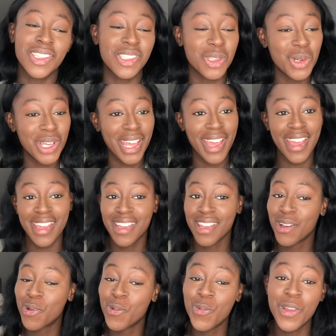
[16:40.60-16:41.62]
okay.
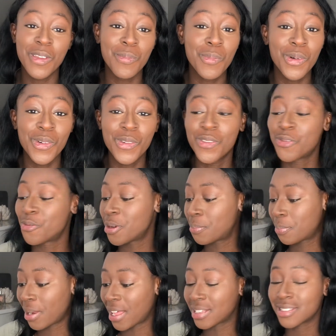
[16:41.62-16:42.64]
We moved, we
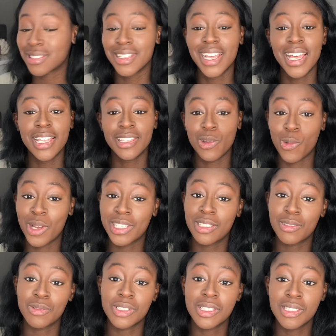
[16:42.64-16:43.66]
planned. The
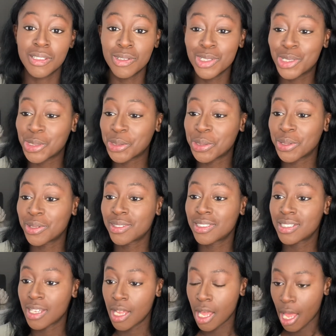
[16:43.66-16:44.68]
wedding was still good.
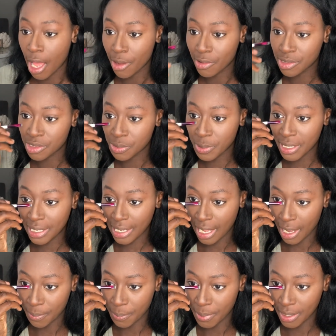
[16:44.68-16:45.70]
I was really
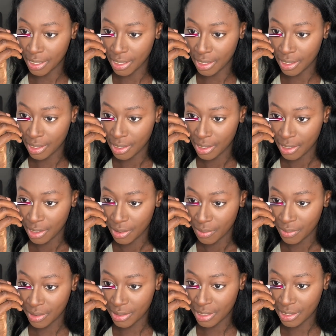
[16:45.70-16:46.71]
happy
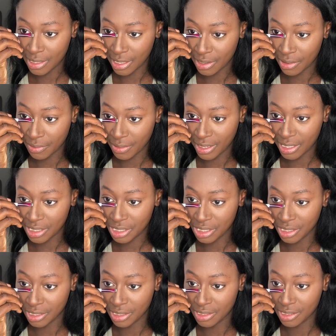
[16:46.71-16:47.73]
with the
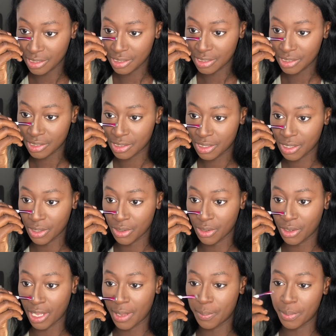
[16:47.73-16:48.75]
decorations.
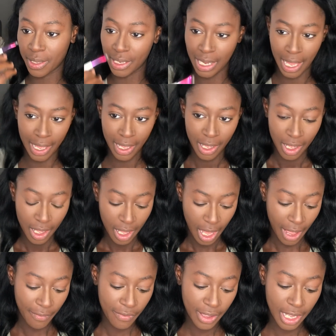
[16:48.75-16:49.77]
So happy. Like,
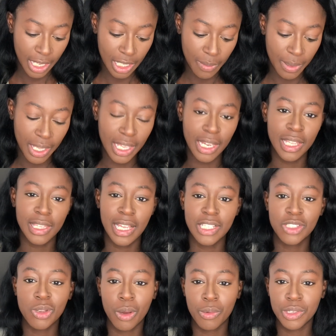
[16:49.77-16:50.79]
I think at the beginning
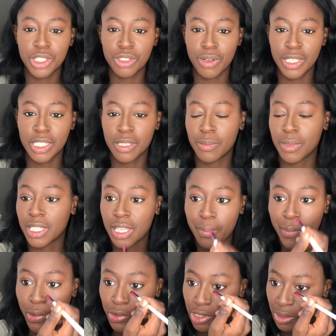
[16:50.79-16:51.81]
that's what was stressing me the
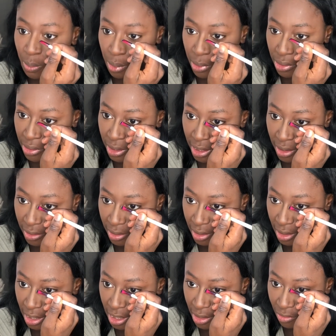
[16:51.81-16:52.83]
most, but
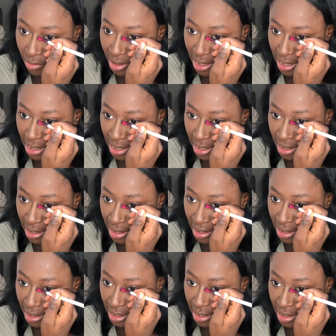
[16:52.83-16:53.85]
it really
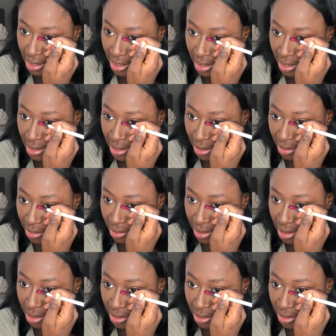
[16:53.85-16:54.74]
turned out really